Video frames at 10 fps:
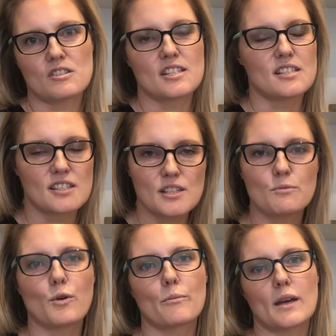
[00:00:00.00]
She just
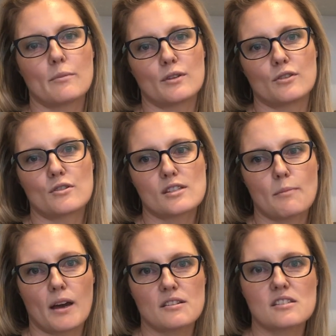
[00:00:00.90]
didn't want people in her
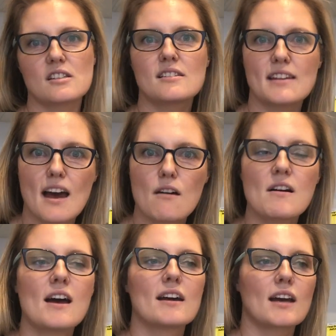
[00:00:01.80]
space. She's now
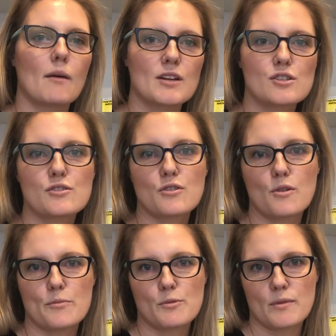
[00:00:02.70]
coming to
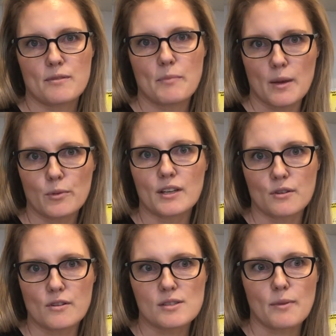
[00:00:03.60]
terms with people in
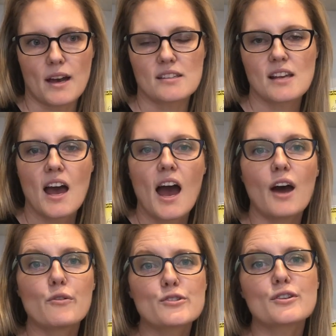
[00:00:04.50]
her space
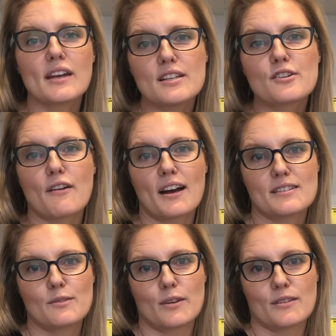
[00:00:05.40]
and also
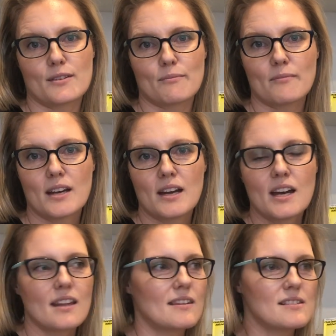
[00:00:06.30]
interacting with them.
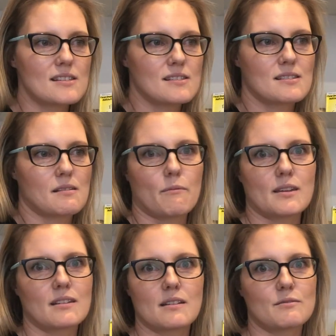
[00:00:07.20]
This is
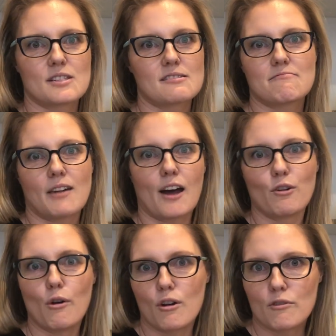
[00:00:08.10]
something that was
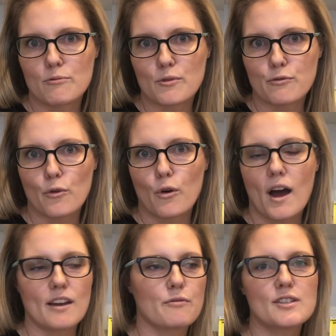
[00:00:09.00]
unheard of before.
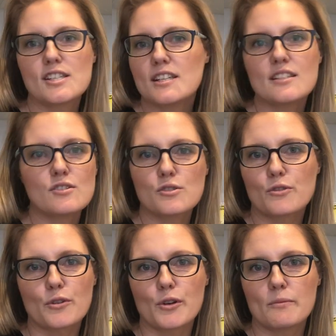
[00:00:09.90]
And if she didn't do
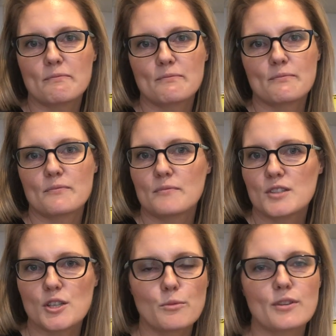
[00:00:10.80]
group,
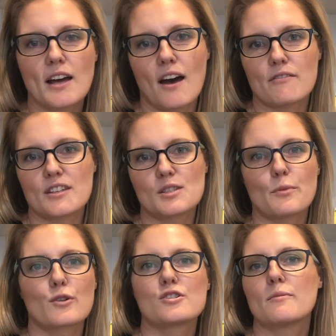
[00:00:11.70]
she wouldn't have this
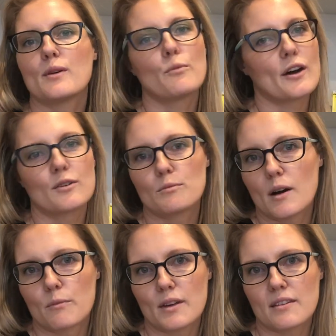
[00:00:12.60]
because she'd be
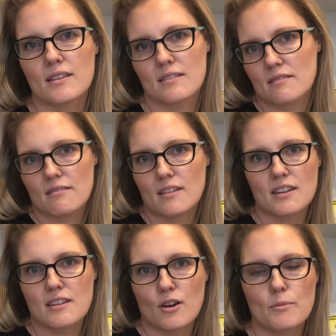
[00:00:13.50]
one-on-one with
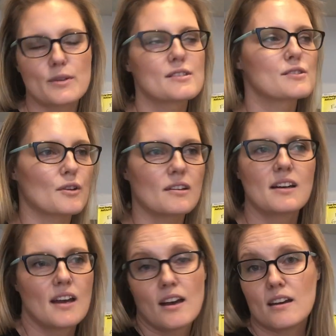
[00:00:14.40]
the therapist. So
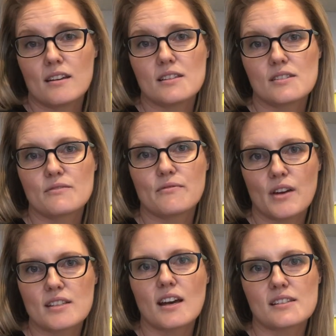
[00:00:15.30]
it is
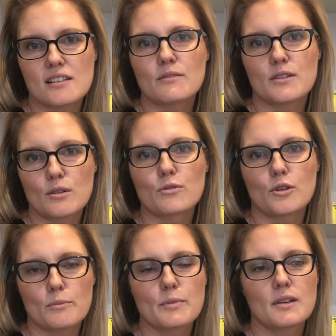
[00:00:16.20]
fantastic with the
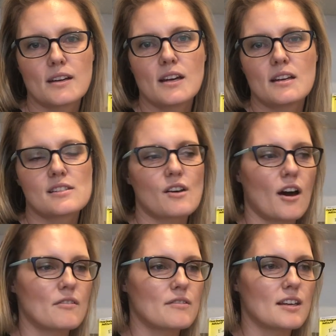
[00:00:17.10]
group
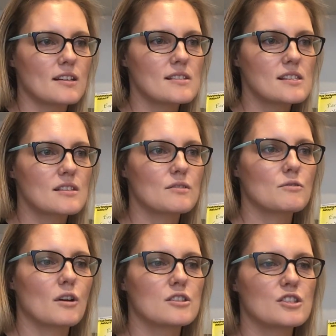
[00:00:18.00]
side of things.
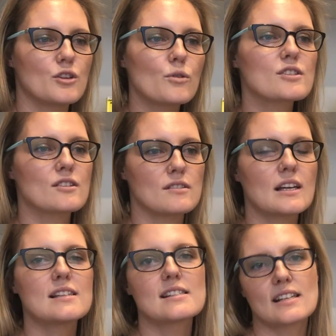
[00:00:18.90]
She also
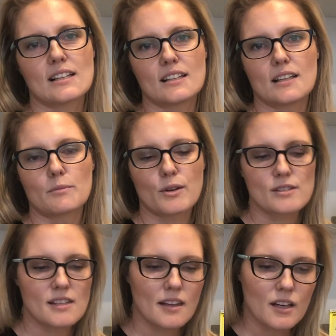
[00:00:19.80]
needs the clinic because
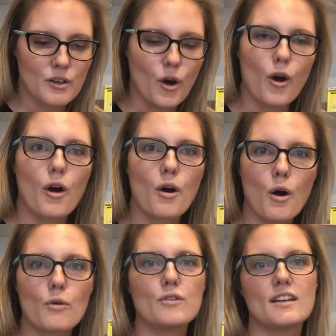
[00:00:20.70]
then they can
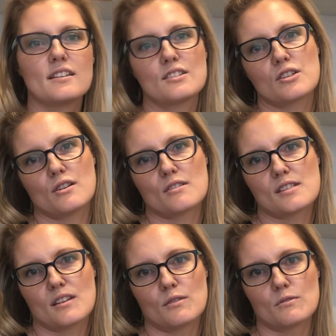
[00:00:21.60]
hone into her
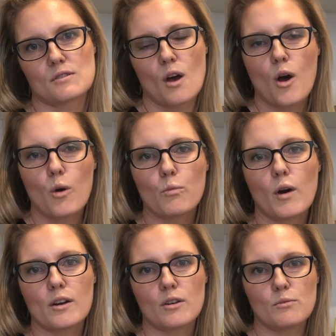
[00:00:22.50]
skills
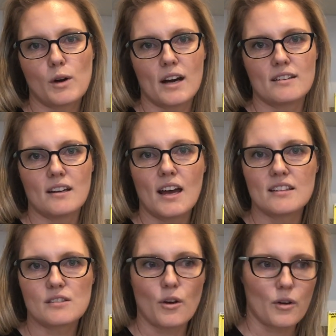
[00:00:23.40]
one-on-one
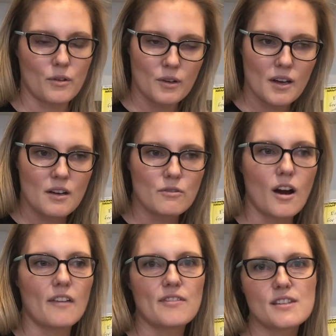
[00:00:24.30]
and go,
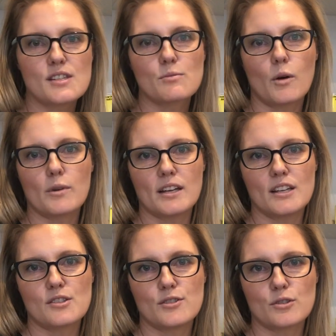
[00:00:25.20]
right, this is what we
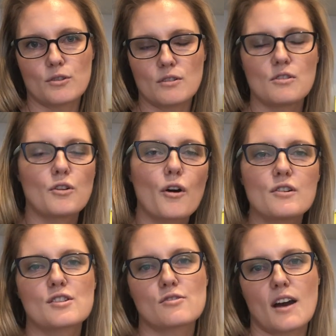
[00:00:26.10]
need to do. No
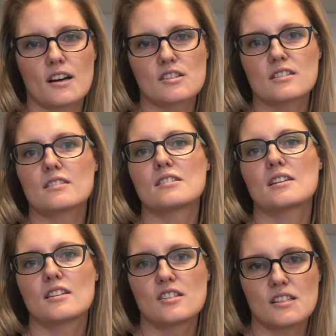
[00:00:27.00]
distractions,
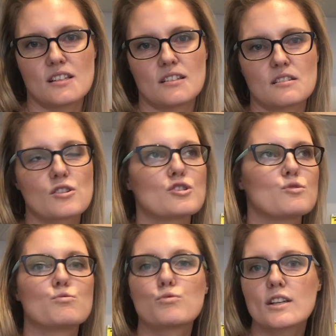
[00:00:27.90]
and she's in it. So
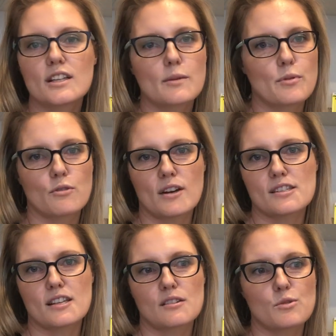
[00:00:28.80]
she's really
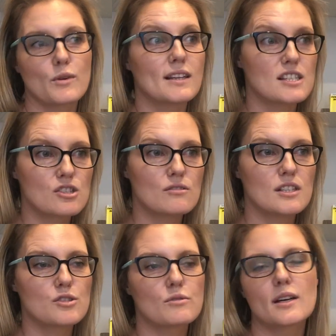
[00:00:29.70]
progressing. So we're
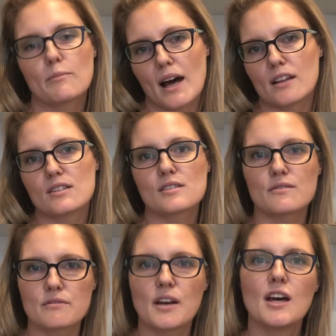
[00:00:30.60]
literally doing a balance
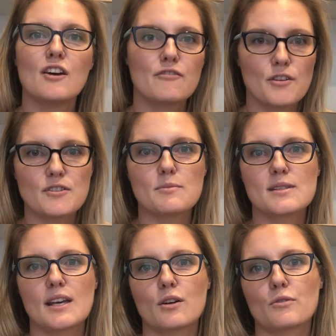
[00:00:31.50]
of
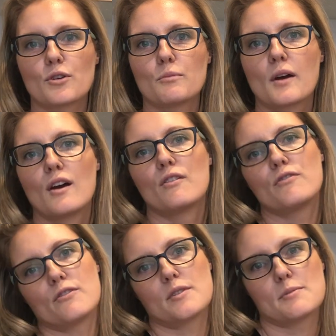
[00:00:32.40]
50% group,
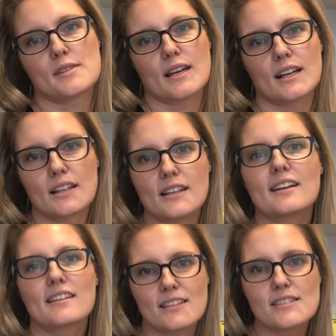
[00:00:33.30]
50%
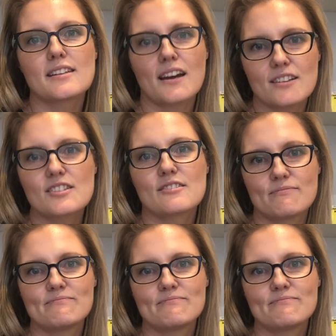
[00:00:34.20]
clinic at this stage.